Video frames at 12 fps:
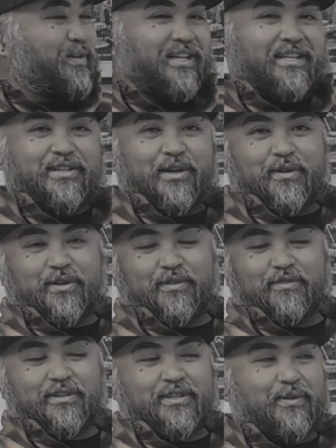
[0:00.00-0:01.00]
we can show it
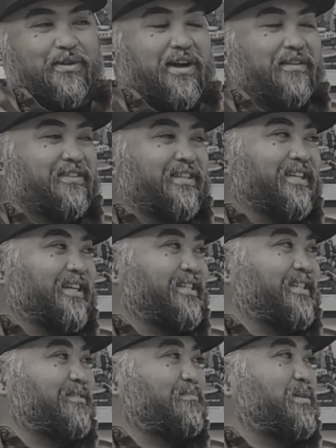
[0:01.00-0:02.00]
off to
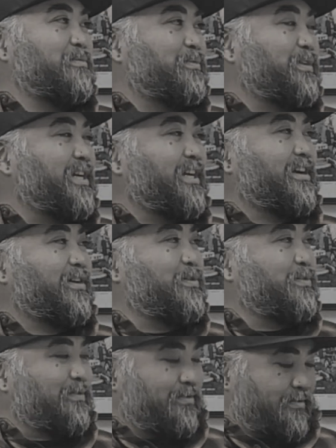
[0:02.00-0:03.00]
Dixon. Maybe we get our
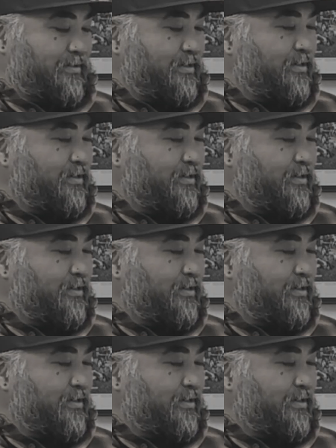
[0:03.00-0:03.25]
own